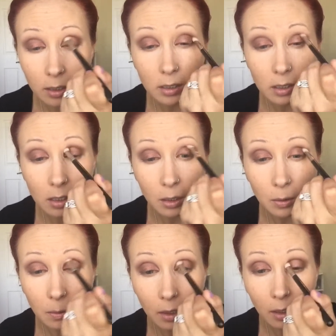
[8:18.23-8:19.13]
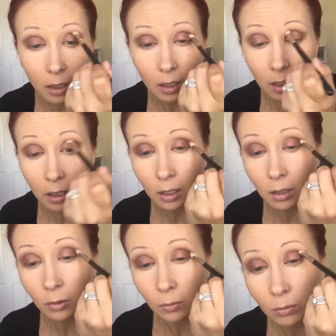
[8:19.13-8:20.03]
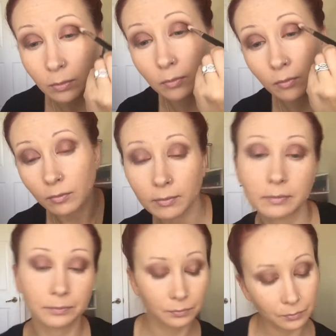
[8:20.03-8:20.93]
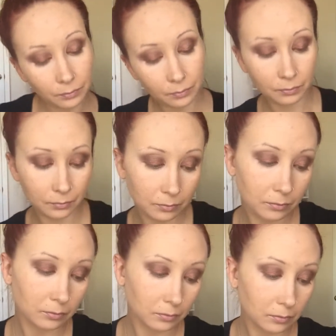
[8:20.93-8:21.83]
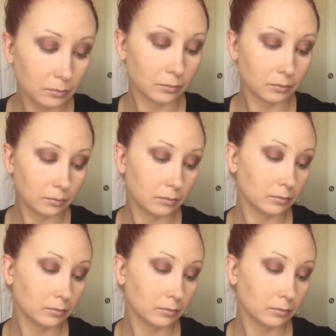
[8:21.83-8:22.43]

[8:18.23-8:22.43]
whatever's left on your brush, just to blend the lid color and the crease color together,